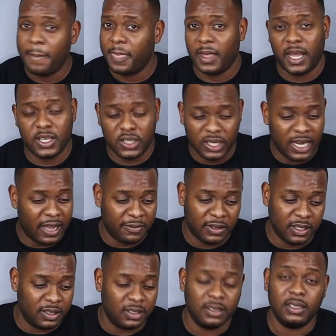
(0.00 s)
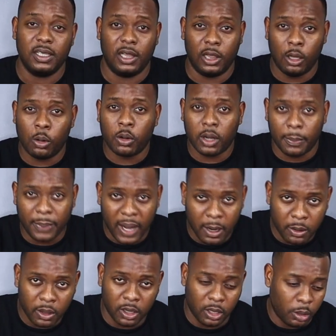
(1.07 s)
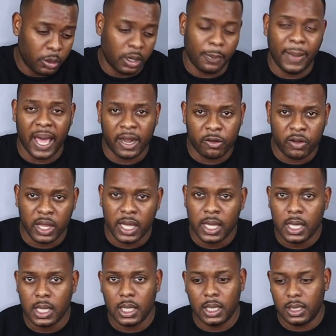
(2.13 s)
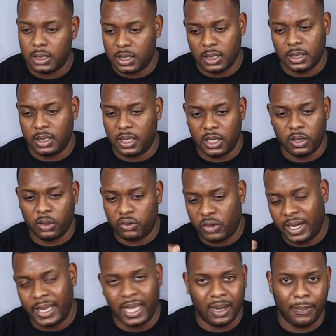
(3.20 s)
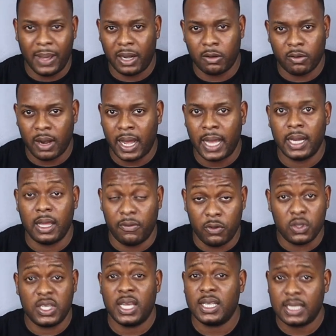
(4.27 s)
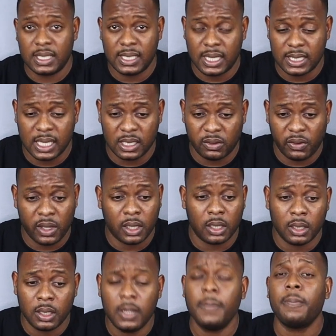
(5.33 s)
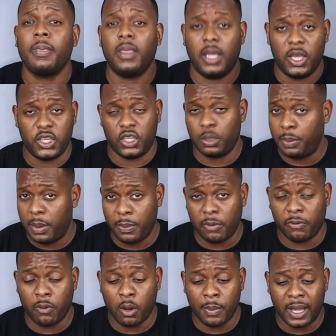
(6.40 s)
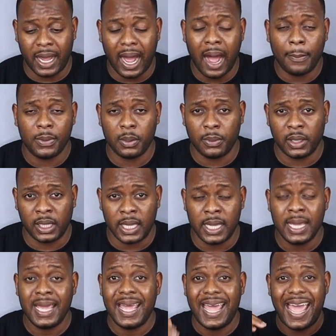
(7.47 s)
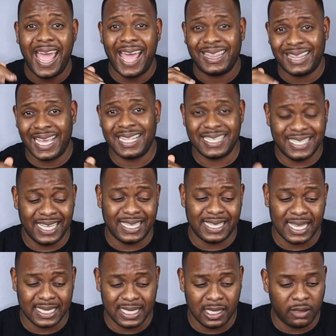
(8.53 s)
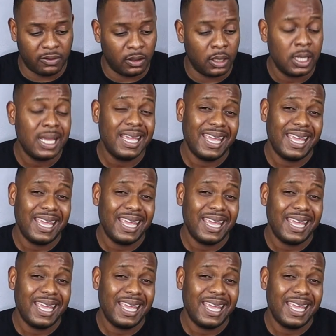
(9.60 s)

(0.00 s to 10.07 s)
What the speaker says: I shouldn't have to lower the power or lower the battery to, you know, try to get a better ride. If you say it's a 6S vehicle, it should be performing optimally at that 6S level.